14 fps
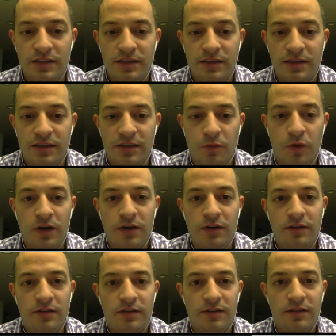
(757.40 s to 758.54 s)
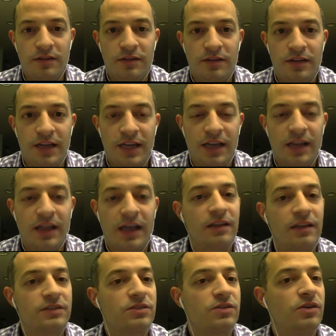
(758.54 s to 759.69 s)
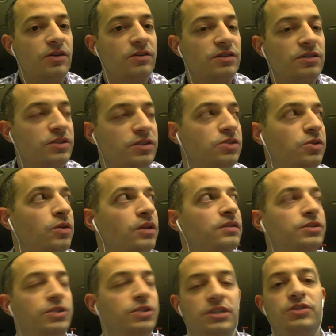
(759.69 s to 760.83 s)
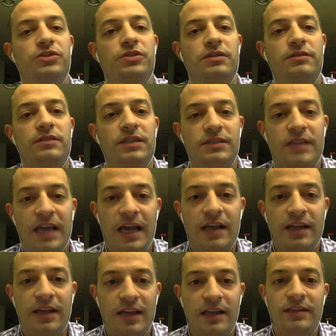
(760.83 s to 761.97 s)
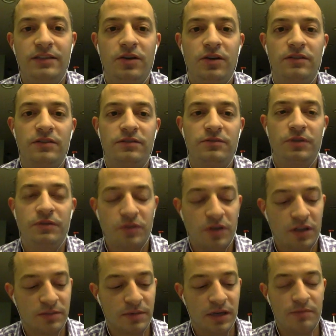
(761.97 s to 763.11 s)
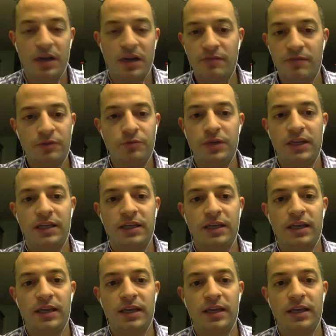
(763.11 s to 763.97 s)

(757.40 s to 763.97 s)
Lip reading: the one Alex calls the soulless ginger. It is Andy Dalton. We've talked about him every week.